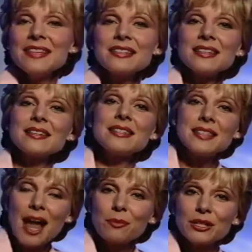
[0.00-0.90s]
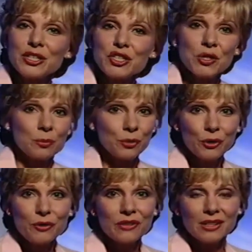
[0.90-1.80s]
This established
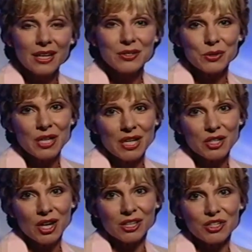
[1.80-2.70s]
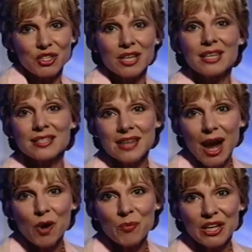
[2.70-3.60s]
proven laser technology is
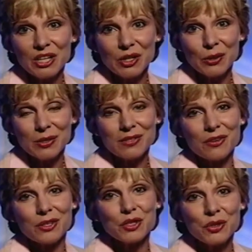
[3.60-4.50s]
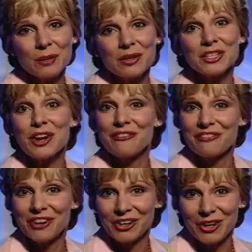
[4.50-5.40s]
now being used for the treatment of
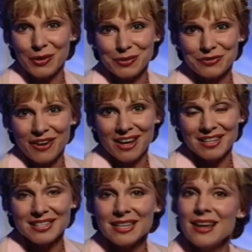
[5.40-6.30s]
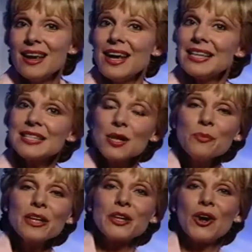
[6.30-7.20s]
varicose veins in
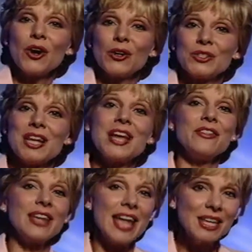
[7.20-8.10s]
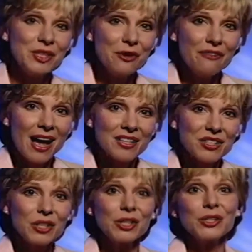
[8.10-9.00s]
something called the
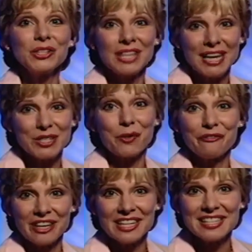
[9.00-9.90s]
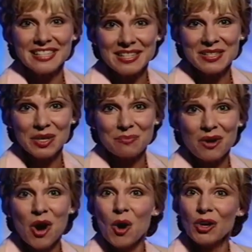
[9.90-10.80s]
endovascular laser venous
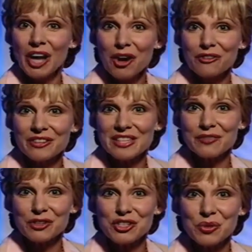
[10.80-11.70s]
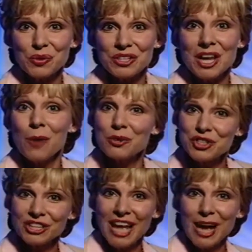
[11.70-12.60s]
system, or ELVIS for short,
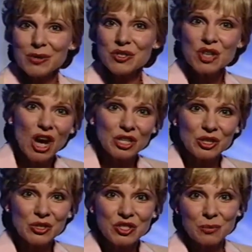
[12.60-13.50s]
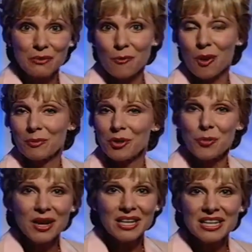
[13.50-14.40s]
which allows doctors to perform
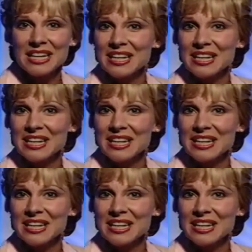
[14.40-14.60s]
quick,